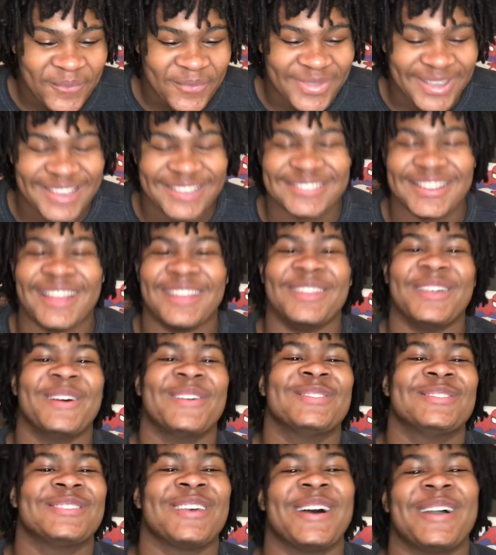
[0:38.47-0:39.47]
Because I
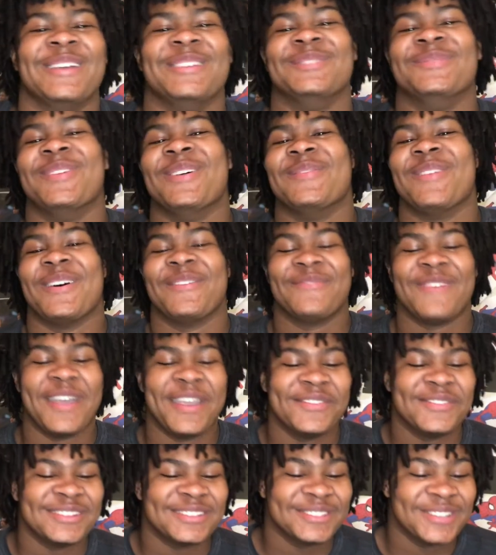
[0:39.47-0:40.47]
love science, man. My
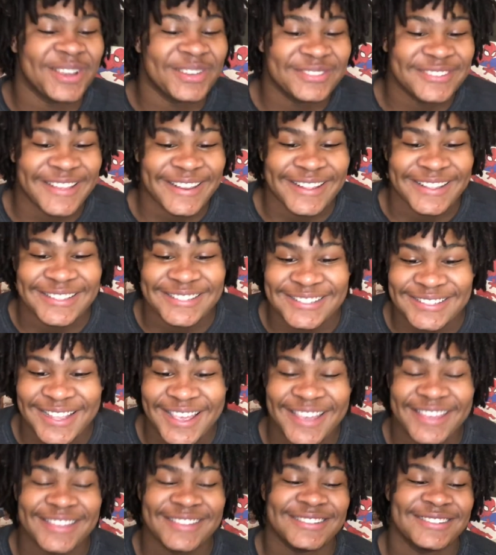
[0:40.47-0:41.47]
favorite subject is
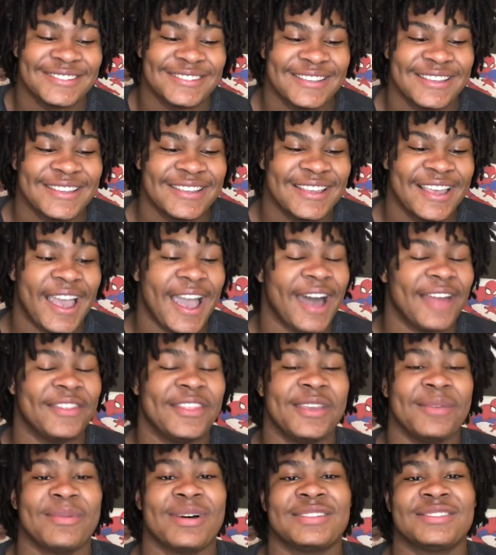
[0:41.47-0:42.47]
science. I
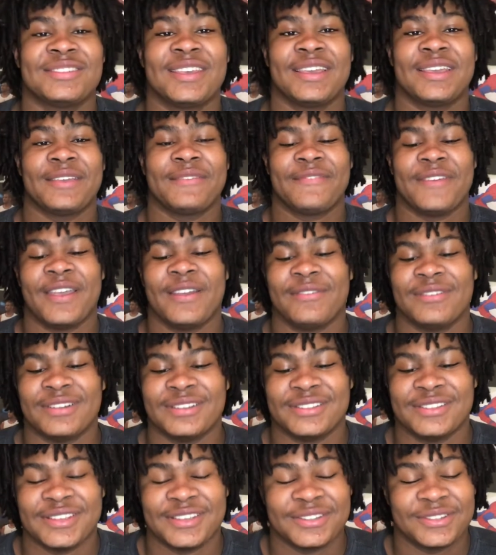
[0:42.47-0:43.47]
think my second favorite
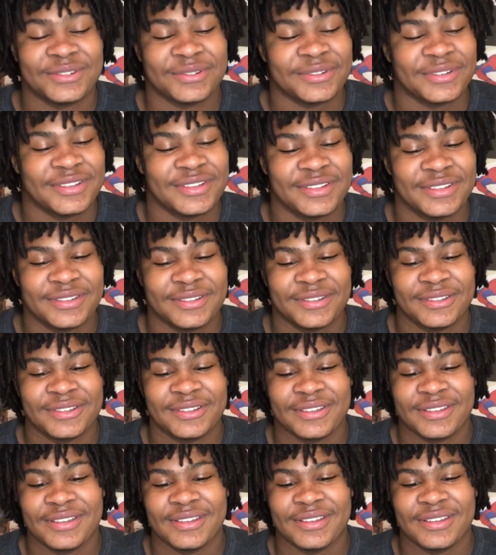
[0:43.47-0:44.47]
is history.
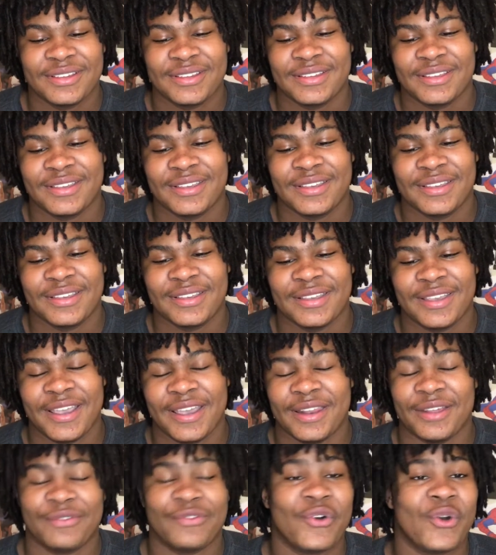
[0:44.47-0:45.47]

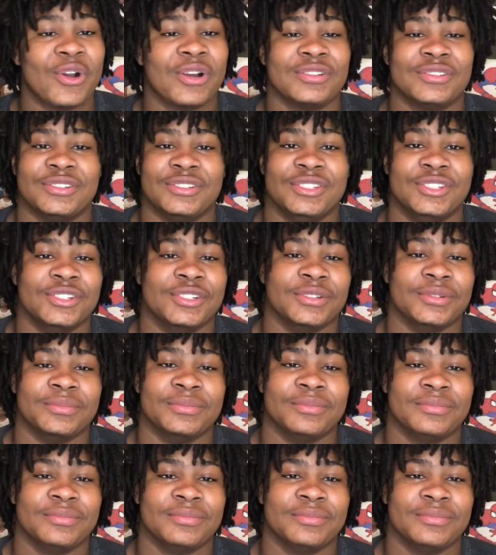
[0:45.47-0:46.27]
And of course, gym.